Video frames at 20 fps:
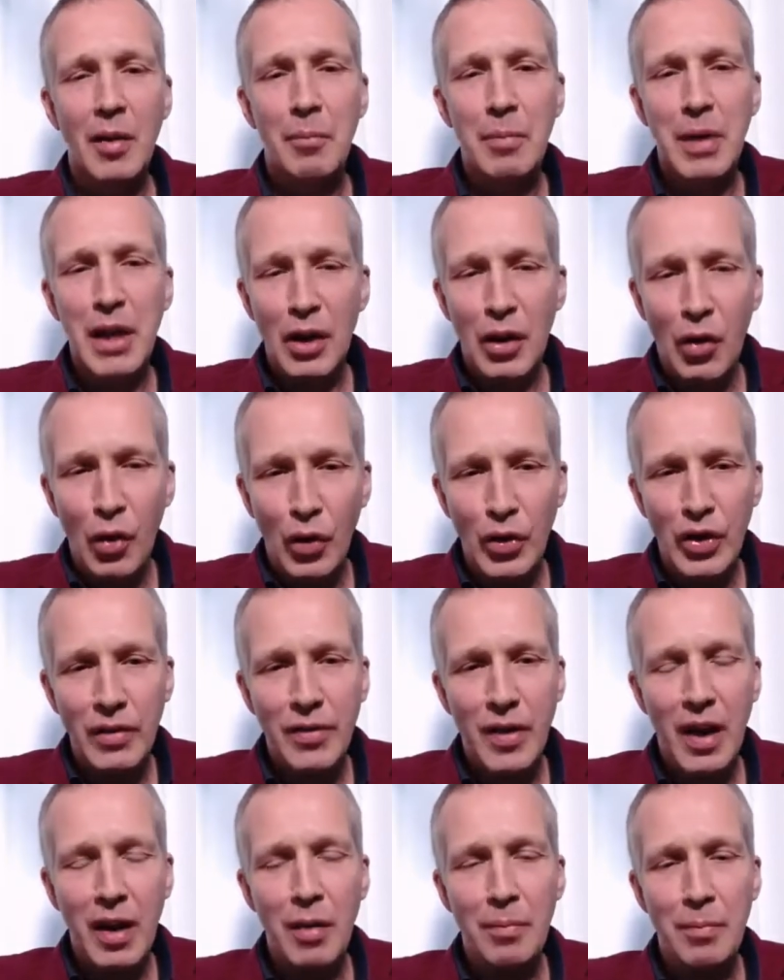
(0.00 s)
be a
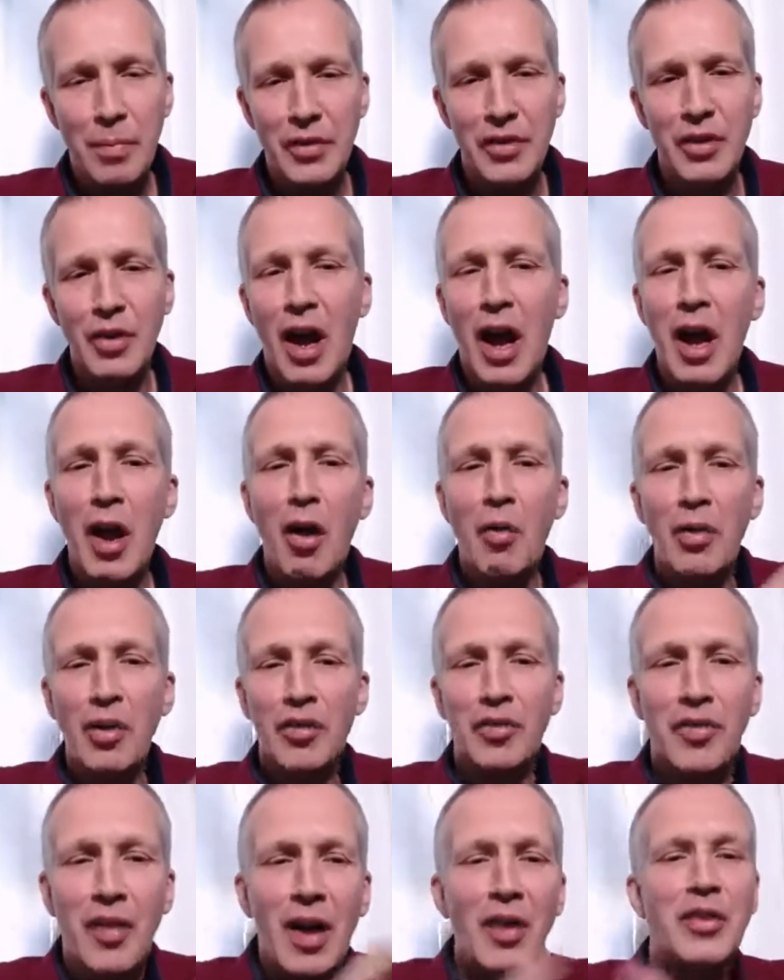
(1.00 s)
co-developer. So I
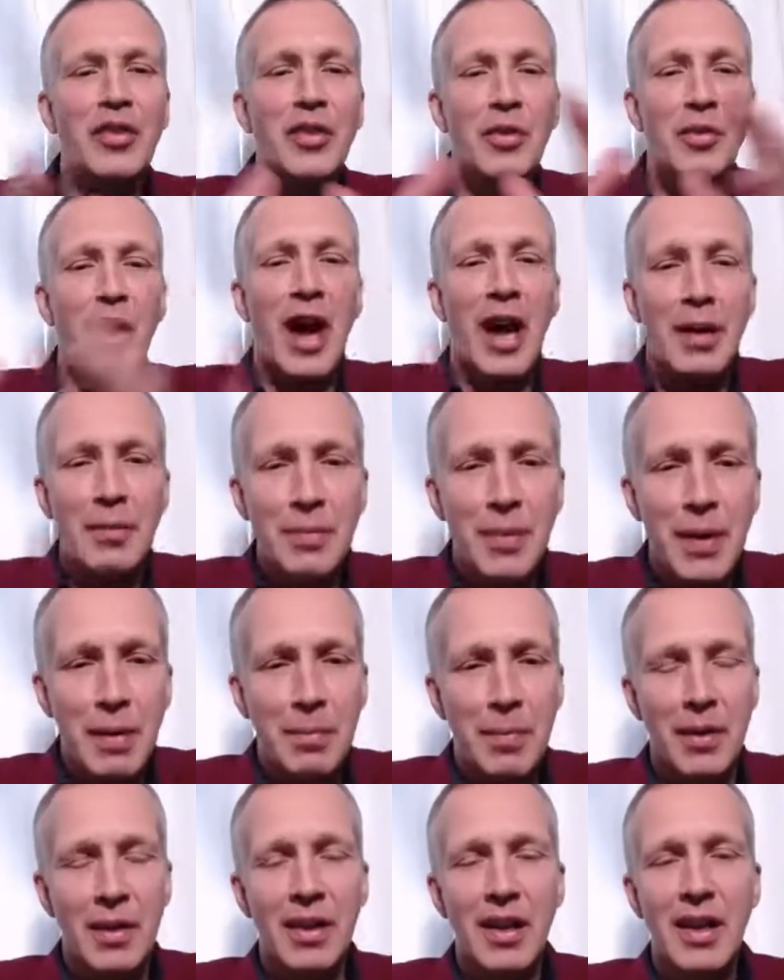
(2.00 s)
always found the right
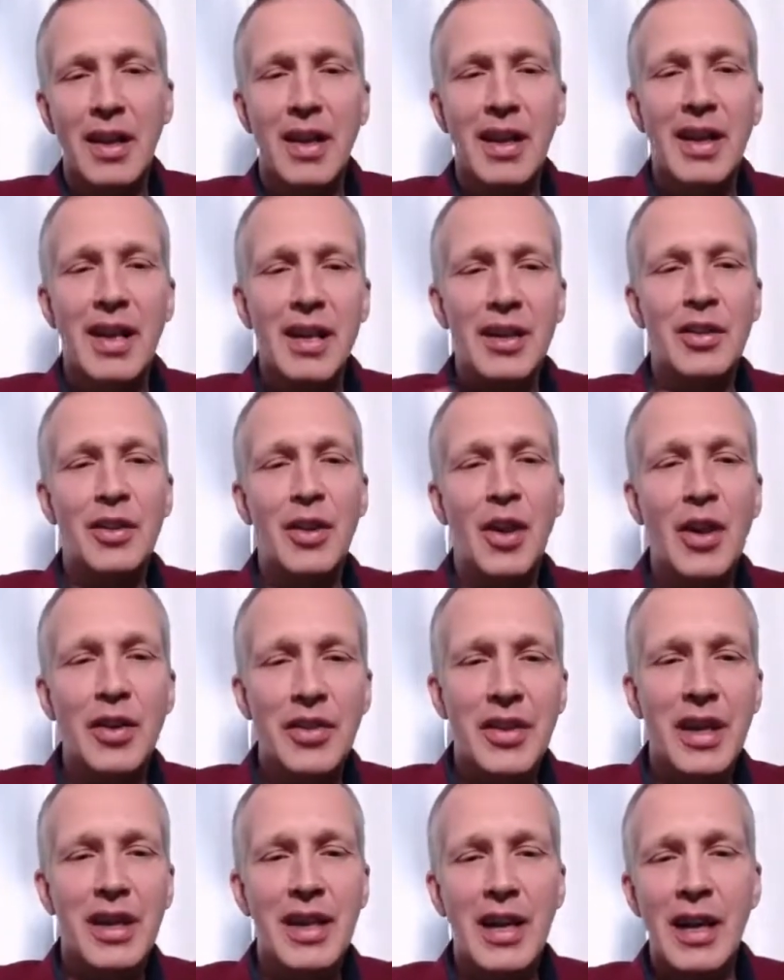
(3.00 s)
people. It's
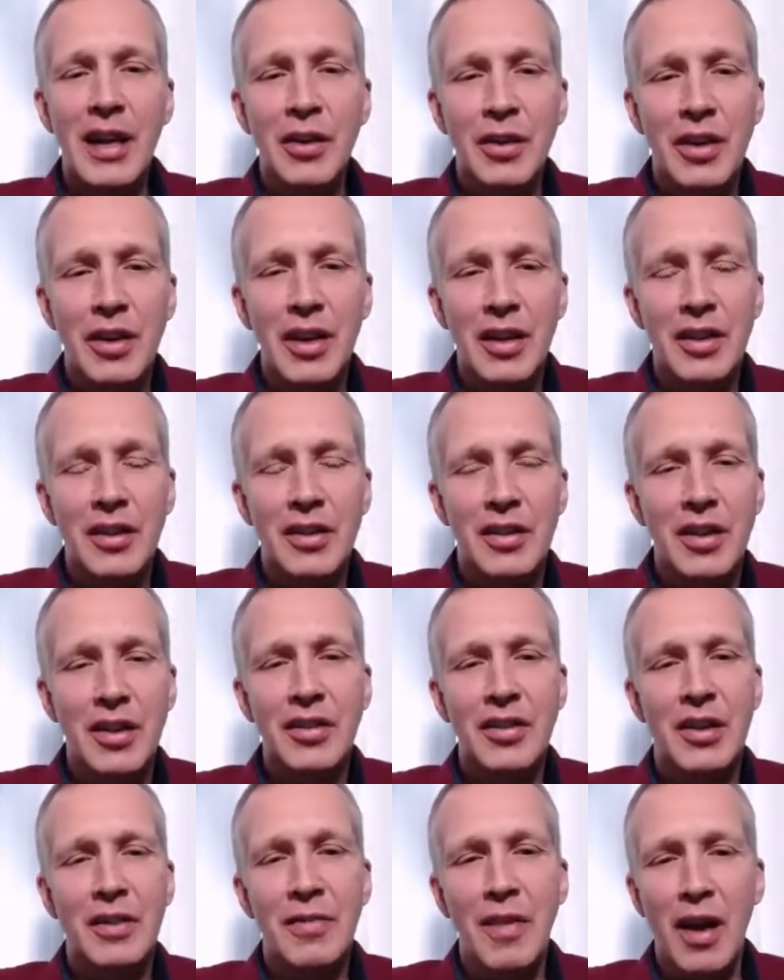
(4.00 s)
not that I did
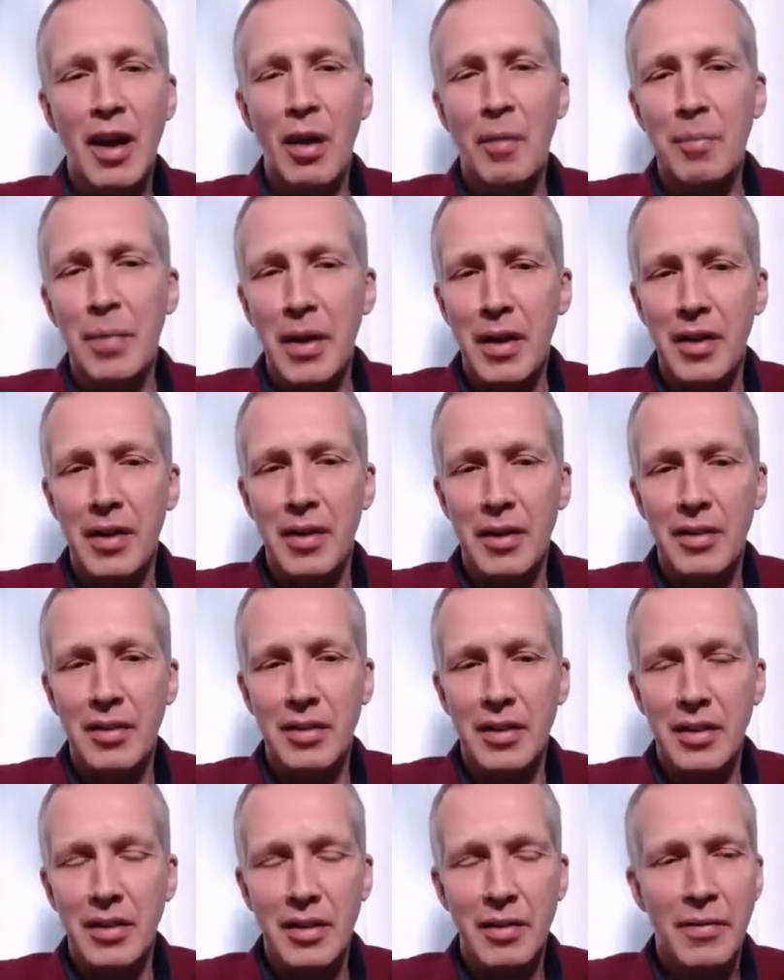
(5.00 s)
this
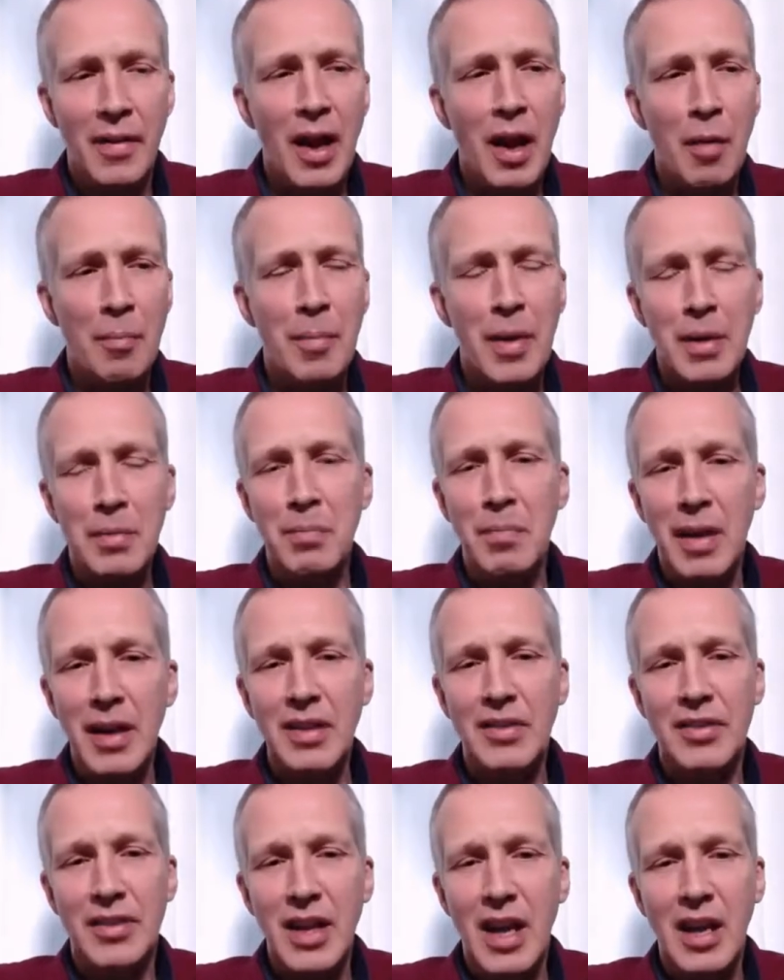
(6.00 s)
development
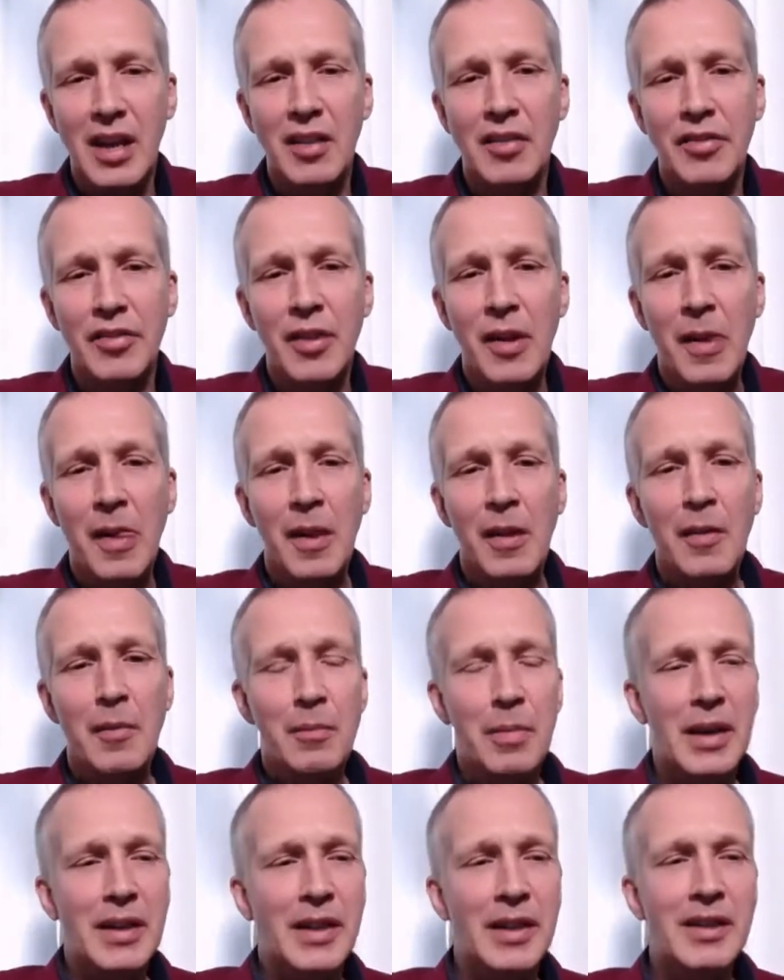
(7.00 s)
myself,
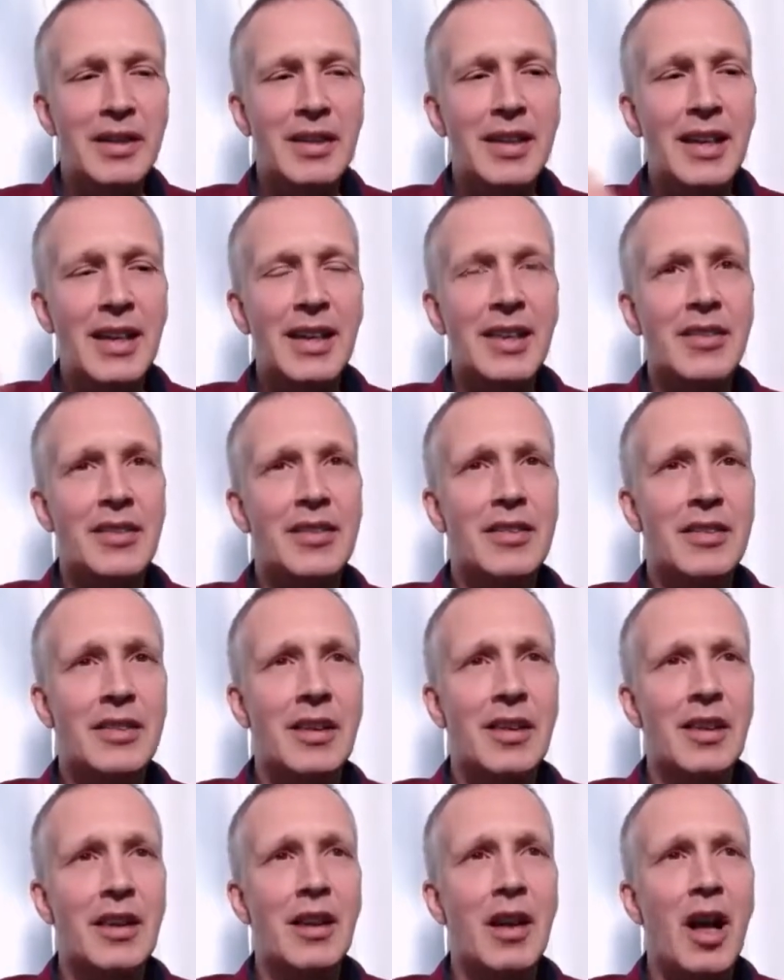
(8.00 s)
but it needs
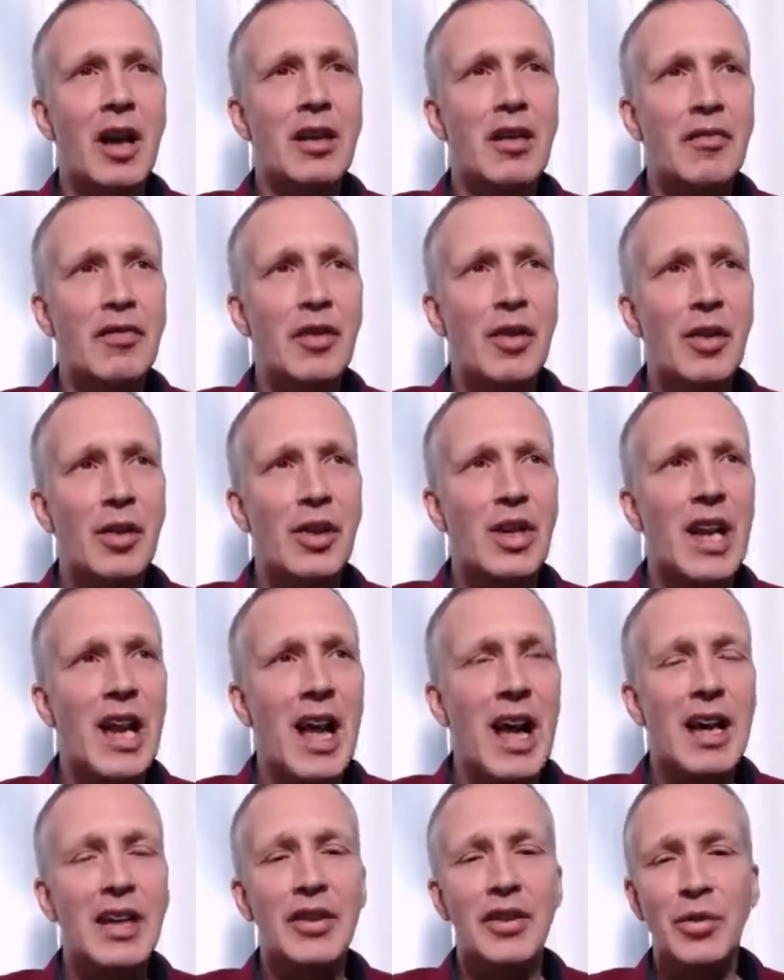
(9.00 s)
a lot of good
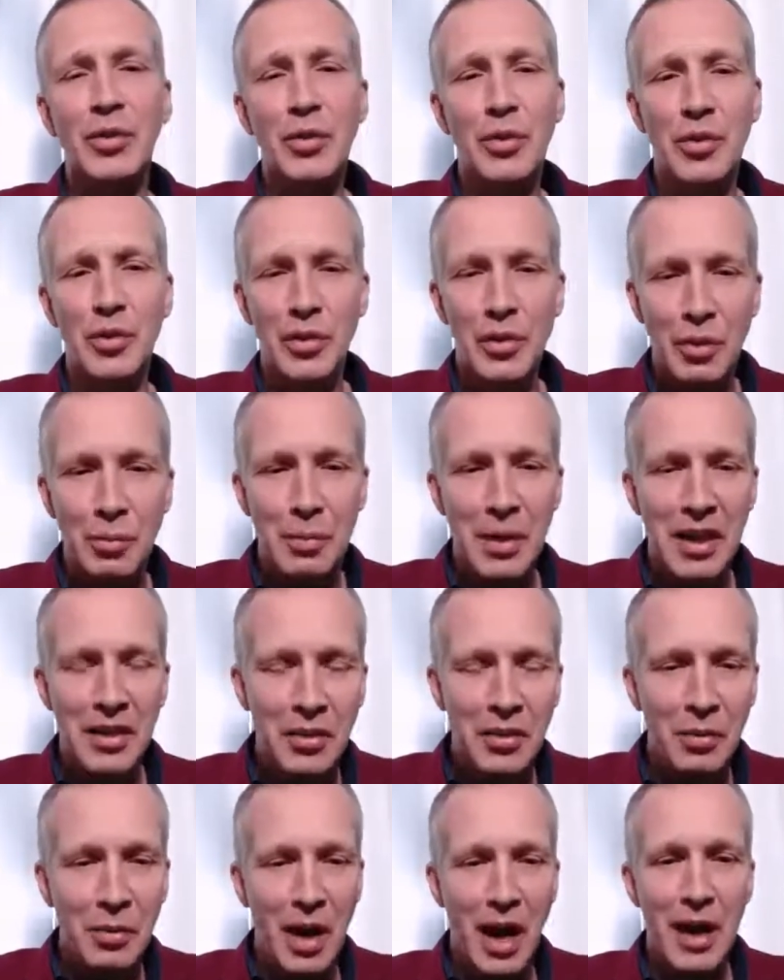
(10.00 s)
luck to
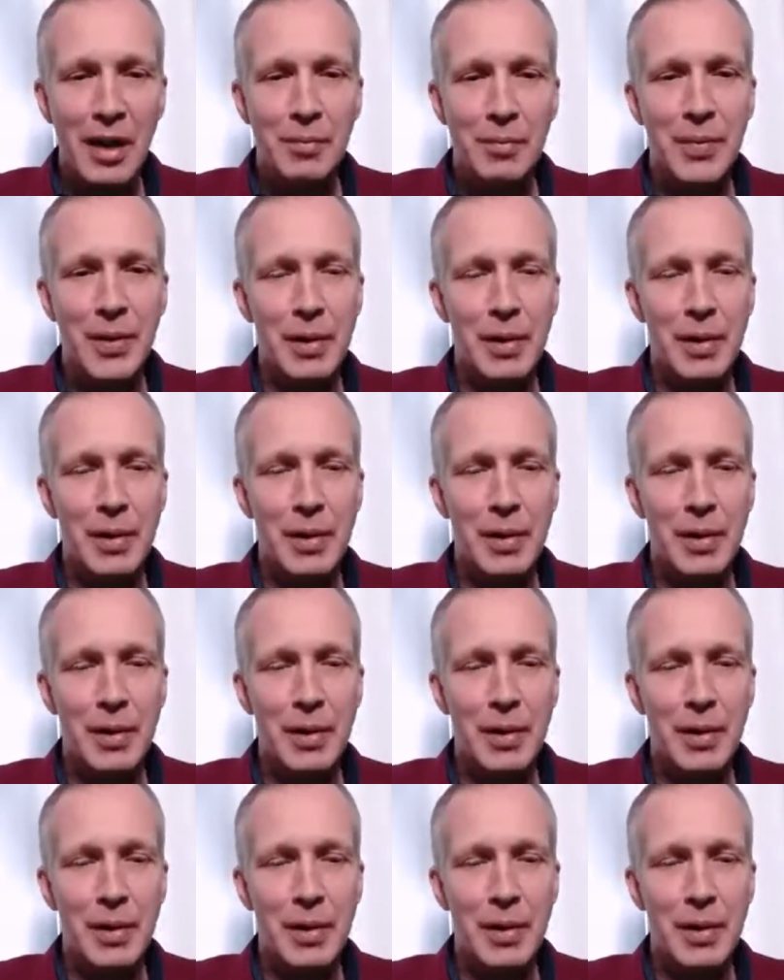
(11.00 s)
meet the right